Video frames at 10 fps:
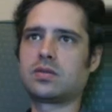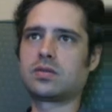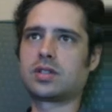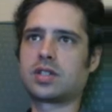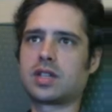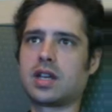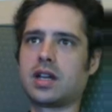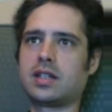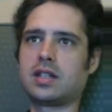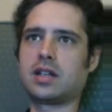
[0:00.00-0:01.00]
We'll just say
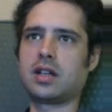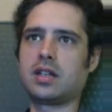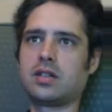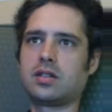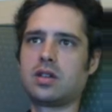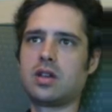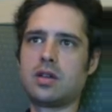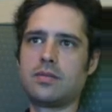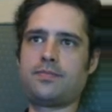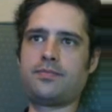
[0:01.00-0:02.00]
1990.
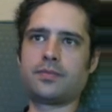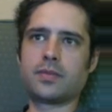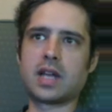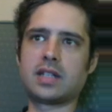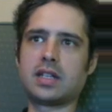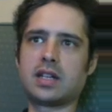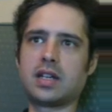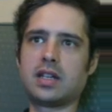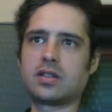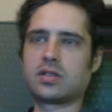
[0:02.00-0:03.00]

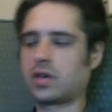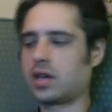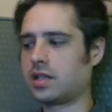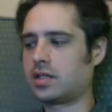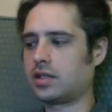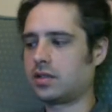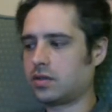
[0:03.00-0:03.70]
1990 to 2019.